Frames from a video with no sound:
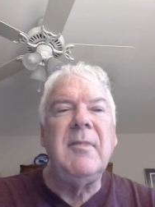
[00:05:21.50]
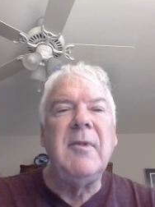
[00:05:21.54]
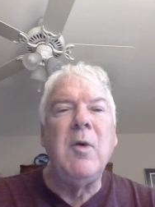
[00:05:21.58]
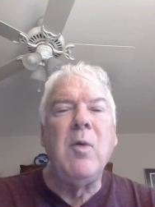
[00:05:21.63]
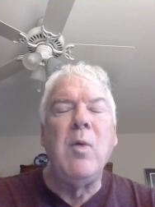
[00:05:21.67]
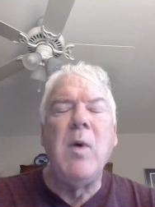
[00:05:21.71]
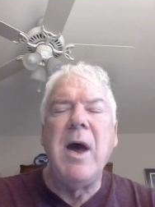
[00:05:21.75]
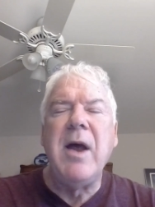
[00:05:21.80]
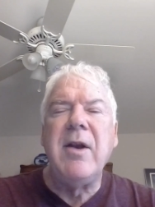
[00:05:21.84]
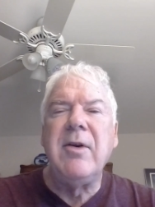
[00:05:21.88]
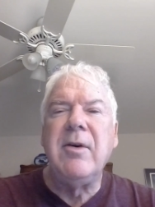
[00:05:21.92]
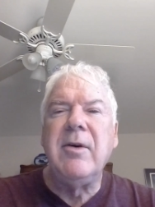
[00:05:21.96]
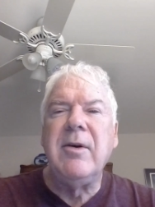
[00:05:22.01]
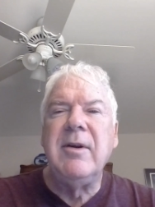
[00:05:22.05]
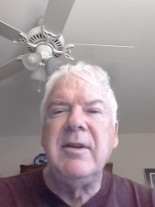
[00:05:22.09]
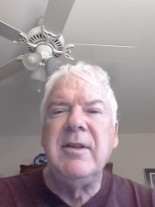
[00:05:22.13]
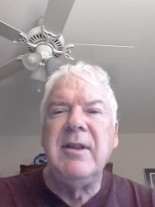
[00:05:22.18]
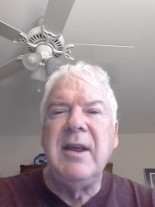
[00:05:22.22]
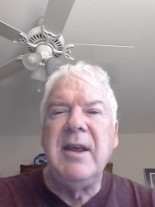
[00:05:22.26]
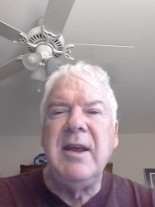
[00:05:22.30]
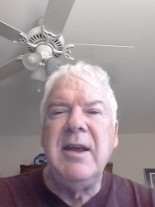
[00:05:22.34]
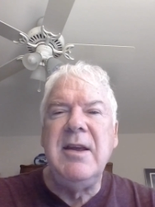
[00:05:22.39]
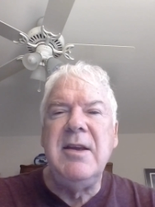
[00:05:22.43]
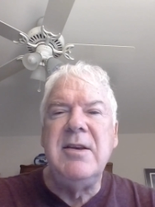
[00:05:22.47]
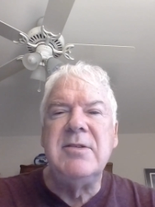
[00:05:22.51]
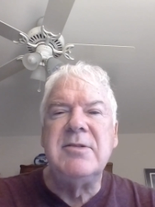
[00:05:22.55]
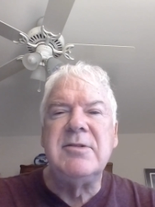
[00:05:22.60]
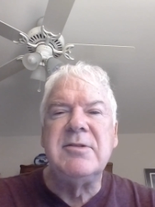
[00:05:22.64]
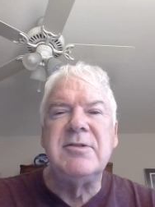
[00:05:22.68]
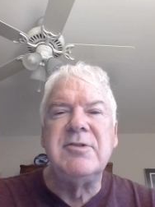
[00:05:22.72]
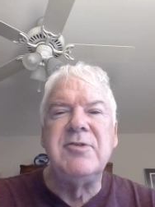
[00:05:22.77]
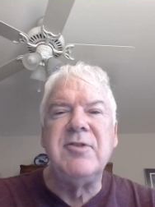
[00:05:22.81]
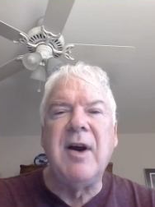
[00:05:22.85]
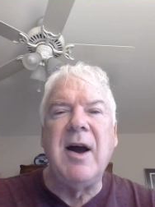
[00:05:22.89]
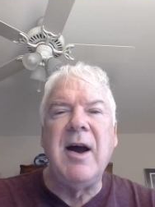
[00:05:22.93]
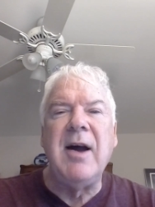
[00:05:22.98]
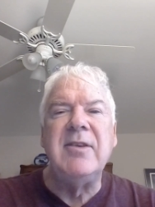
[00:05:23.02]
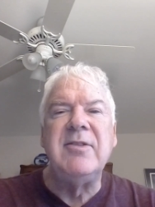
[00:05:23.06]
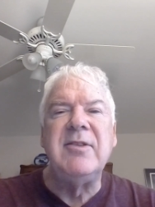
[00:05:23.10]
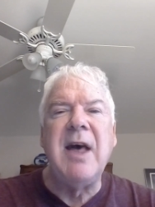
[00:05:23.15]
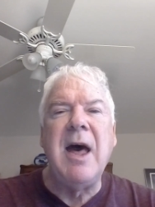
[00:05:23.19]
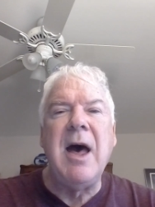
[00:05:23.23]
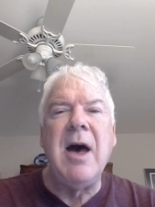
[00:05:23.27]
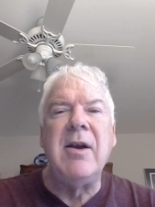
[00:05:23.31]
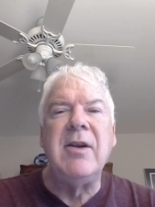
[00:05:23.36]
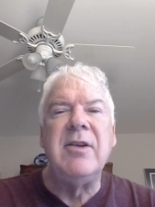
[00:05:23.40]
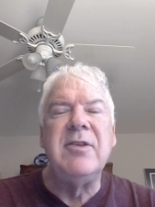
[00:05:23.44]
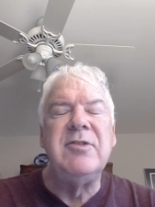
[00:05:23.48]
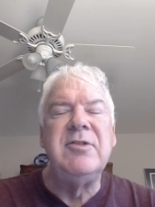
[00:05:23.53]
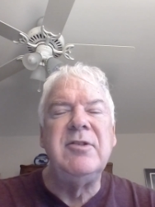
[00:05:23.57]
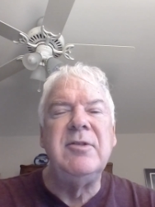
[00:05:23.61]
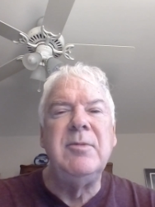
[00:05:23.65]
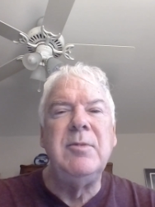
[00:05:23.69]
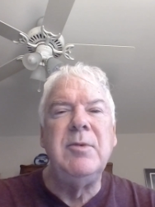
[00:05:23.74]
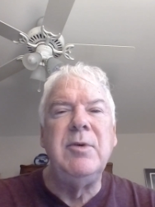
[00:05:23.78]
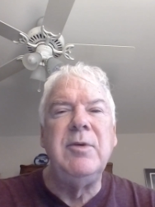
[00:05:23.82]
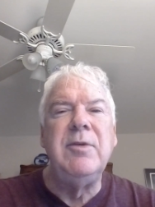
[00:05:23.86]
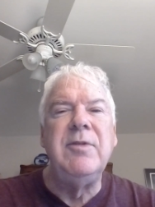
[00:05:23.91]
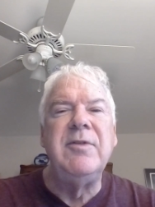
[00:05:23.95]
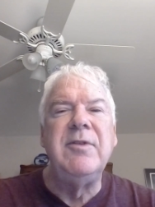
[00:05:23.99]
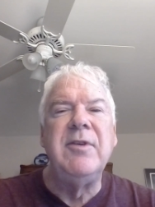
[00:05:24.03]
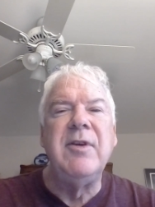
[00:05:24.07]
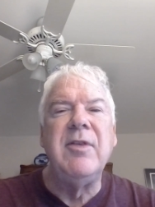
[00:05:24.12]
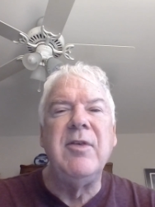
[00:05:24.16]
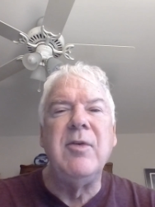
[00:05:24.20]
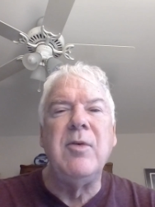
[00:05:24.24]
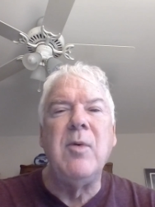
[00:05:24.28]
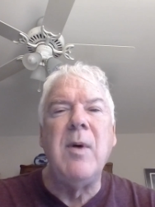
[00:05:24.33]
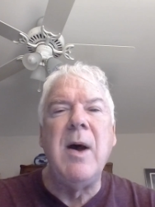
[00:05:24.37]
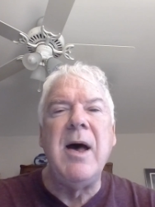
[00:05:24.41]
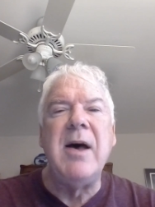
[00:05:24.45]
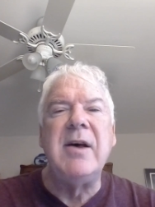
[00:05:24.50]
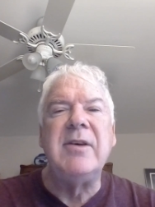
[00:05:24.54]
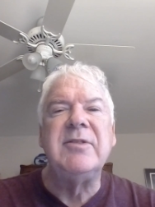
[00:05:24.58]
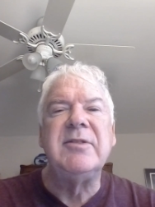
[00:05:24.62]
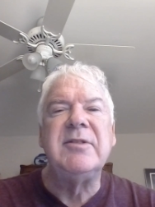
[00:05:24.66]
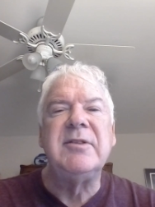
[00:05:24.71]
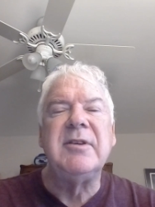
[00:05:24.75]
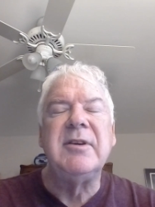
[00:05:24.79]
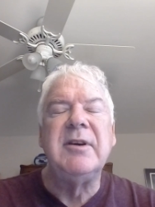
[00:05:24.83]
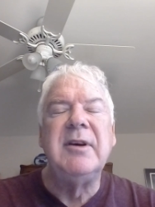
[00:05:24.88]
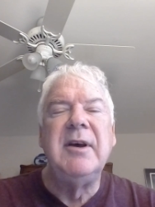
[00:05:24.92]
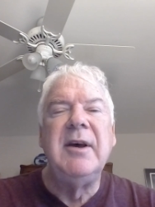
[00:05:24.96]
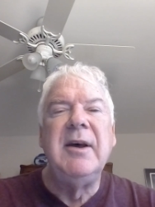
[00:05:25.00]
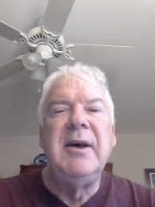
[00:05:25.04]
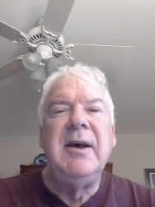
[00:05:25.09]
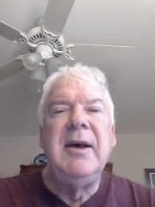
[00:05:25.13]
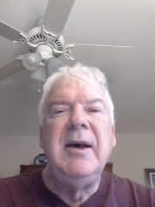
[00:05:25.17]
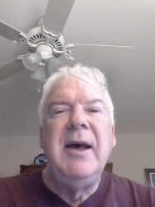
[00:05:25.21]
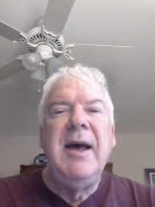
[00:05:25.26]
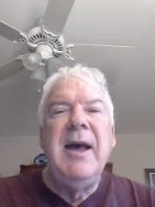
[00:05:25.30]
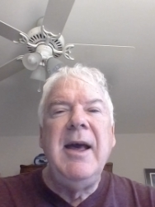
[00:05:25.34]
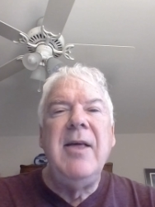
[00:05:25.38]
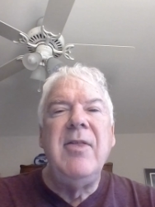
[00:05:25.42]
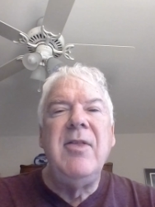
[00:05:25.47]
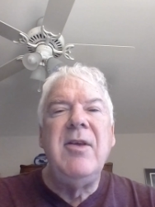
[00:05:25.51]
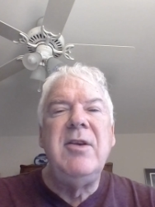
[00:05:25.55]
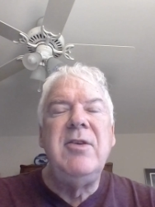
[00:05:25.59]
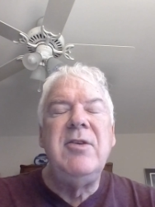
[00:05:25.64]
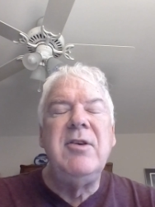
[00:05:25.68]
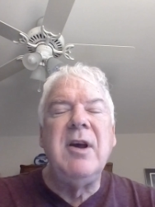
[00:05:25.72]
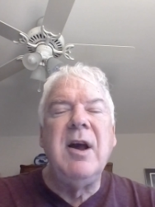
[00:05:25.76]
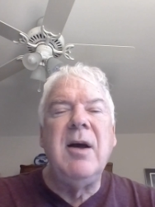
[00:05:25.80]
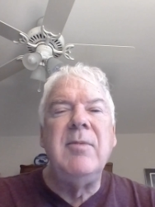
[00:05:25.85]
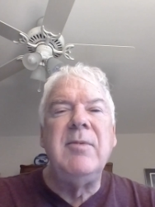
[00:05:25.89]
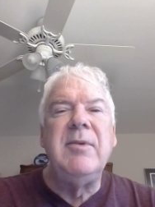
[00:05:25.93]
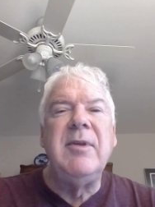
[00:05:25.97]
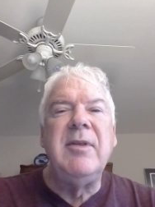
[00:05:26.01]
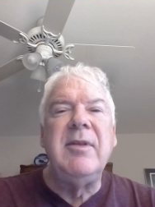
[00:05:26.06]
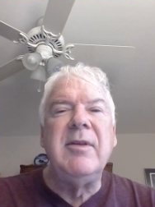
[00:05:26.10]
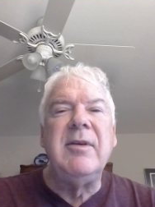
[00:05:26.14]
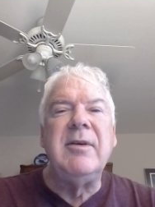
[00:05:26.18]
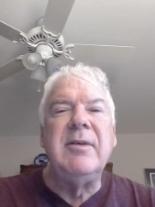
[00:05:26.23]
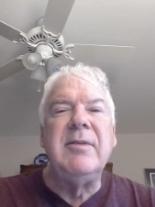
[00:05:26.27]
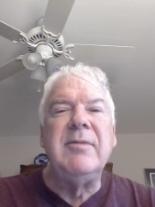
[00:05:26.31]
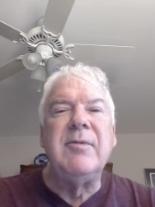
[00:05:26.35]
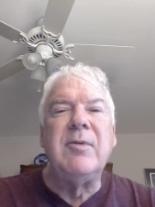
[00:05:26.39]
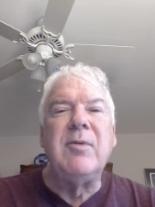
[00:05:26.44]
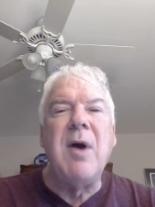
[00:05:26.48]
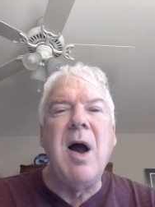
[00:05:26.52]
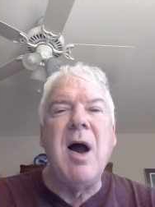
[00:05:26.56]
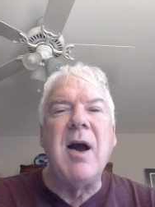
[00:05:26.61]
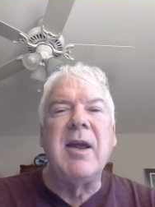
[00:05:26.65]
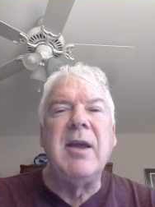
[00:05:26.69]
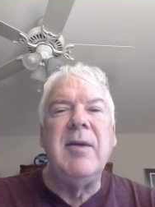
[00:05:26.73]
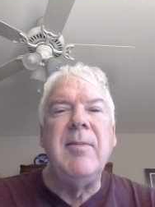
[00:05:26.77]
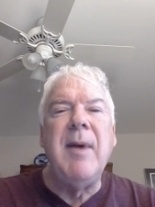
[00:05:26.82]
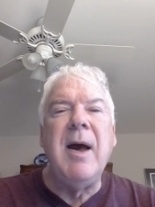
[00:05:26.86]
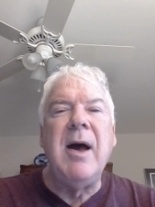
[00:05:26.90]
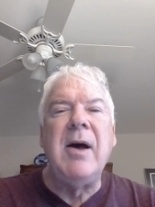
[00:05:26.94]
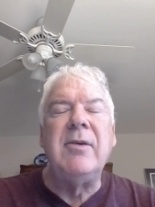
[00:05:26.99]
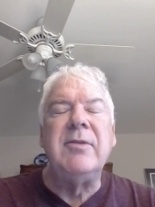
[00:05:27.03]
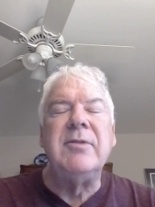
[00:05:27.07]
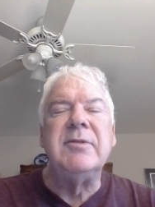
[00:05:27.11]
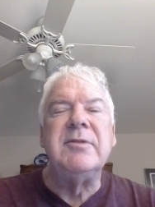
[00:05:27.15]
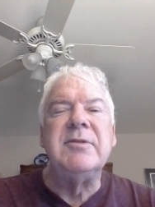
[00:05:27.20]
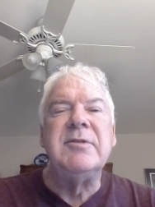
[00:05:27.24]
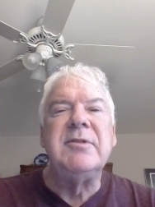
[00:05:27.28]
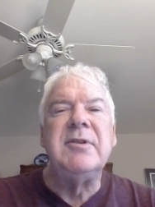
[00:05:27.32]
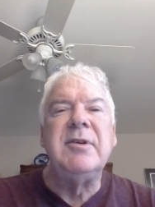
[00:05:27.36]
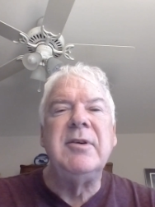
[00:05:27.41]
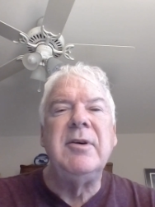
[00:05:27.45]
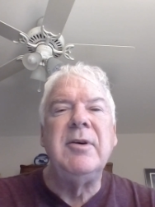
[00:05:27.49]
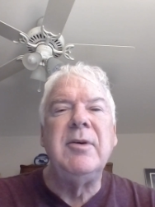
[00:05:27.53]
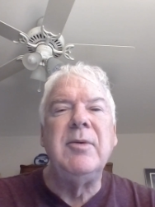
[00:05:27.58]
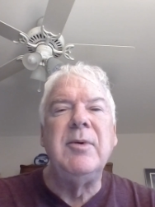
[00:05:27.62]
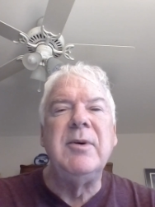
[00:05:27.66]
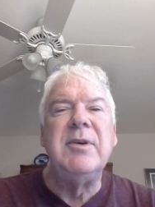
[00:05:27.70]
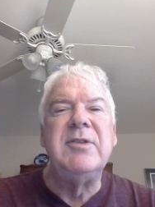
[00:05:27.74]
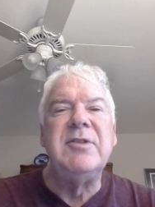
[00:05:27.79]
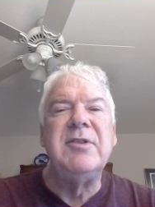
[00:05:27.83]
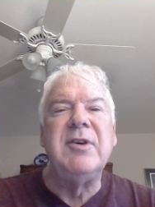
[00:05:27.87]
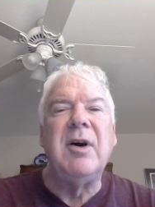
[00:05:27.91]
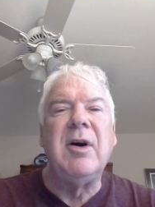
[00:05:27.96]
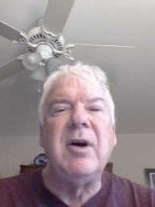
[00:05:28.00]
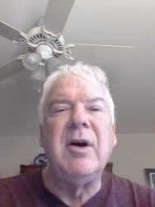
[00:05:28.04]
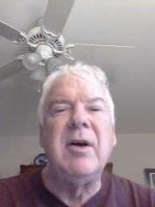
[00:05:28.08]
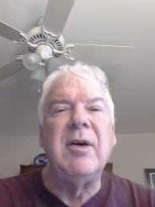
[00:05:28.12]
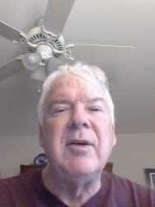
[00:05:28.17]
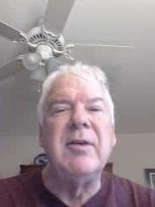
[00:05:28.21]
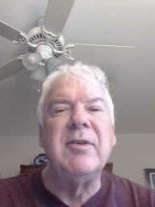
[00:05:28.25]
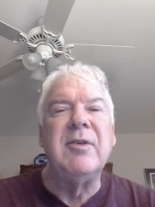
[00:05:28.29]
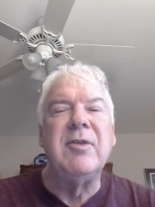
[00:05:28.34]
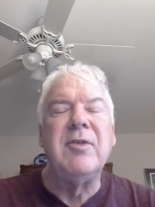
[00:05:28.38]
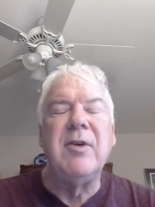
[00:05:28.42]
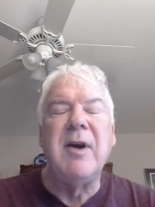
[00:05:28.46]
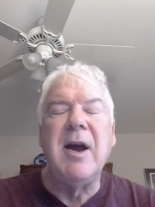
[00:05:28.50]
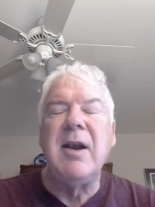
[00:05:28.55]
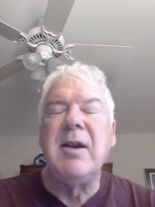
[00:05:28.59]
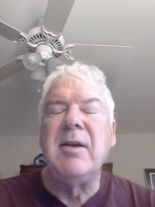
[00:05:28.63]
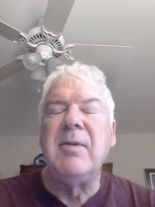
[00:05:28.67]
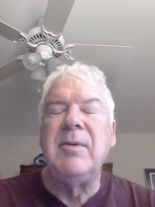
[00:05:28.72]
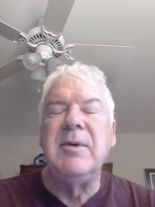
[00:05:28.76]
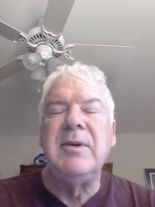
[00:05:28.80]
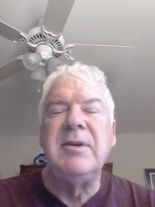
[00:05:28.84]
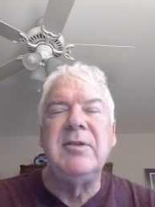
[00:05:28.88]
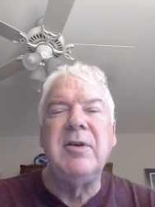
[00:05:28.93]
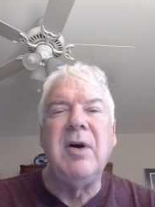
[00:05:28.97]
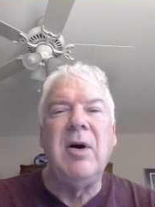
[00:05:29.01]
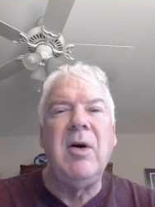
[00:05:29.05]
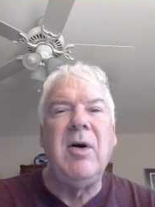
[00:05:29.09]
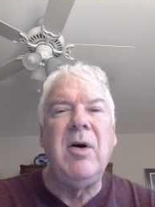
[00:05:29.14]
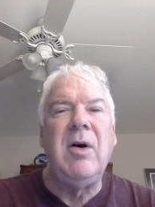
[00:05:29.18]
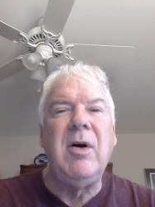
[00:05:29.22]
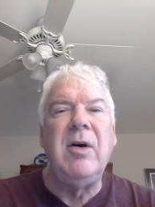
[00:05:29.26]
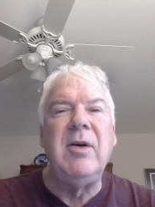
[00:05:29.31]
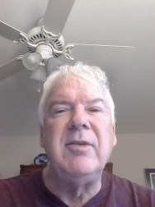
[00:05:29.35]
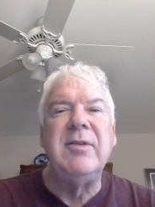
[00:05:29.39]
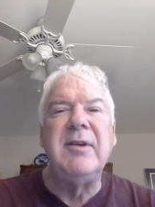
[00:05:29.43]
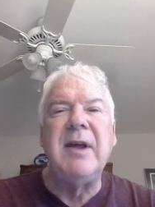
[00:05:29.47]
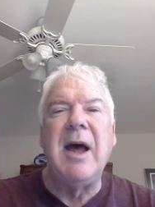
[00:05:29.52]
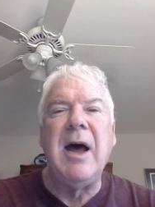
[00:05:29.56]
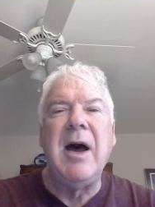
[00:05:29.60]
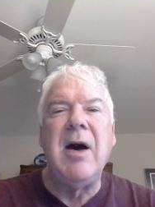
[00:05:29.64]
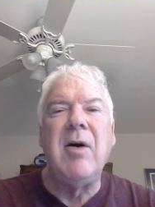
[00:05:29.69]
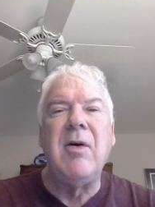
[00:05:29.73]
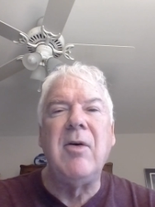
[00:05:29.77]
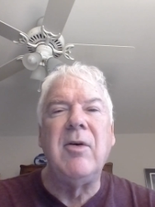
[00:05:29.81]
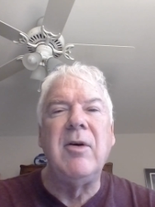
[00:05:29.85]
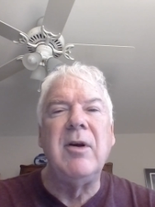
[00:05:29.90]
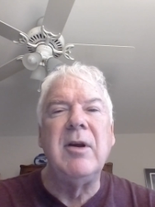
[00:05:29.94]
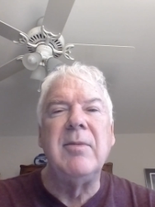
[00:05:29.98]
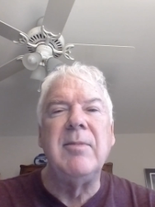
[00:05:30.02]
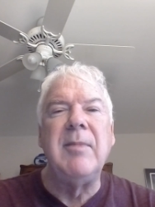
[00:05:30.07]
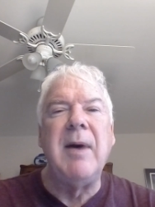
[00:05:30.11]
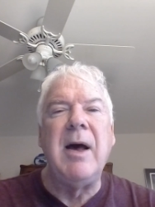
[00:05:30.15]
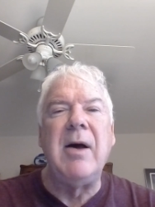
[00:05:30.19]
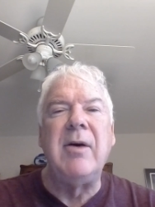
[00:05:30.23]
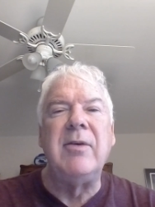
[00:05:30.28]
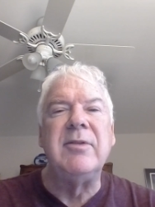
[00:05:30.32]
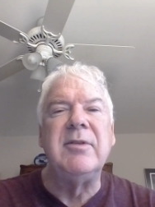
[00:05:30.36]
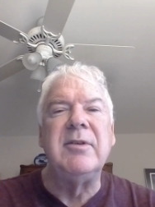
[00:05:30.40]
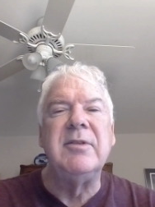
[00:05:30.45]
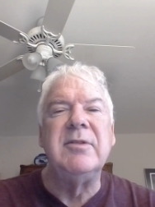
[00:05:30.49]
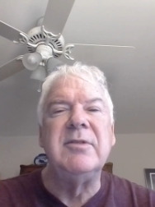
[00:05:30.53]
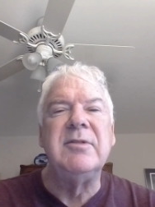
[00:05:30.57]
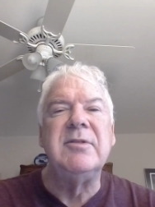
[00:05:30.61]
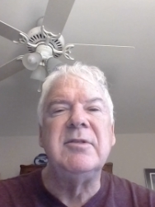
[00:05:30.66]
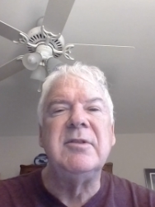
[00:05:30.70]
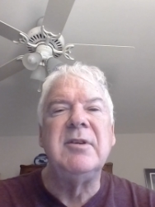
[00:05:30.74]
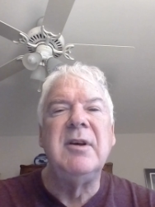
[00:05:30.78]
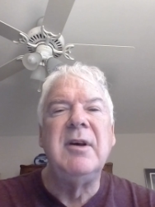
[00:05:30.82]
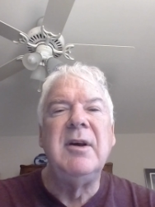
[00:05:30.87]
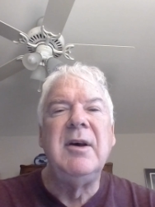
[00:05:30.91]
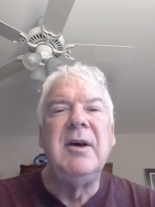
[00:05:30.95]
Wetter in the east, dries out as you move to the west. And then you come to the Rocky Mountains, which are incredibly tall, towering mountains,